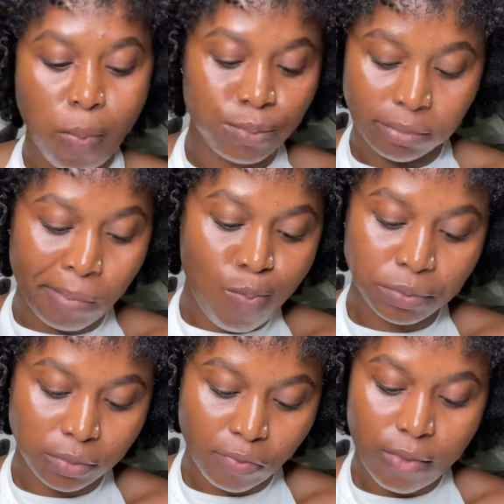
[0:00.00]
be the
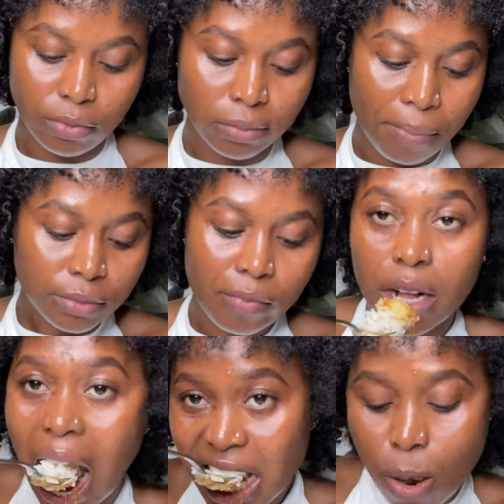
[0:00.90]
one that he
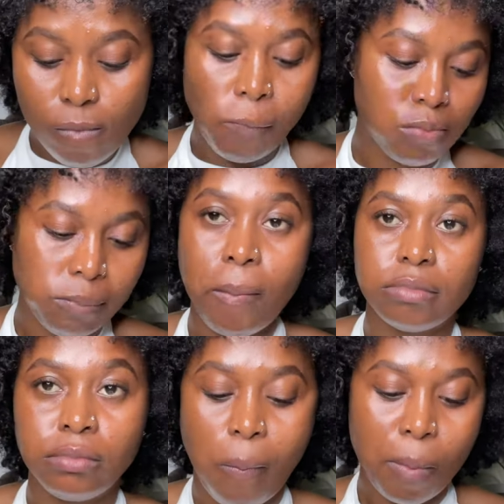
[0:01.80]
comes to when he
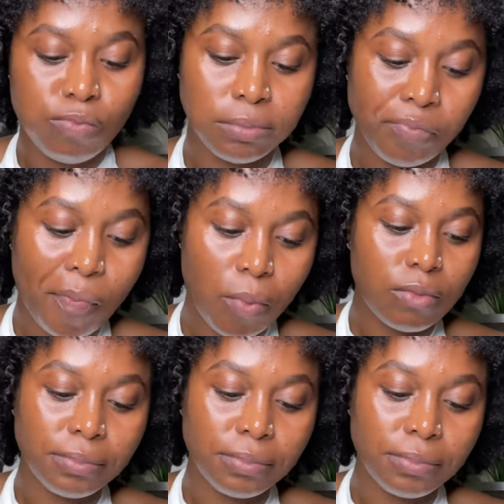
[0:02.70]
wants to dance?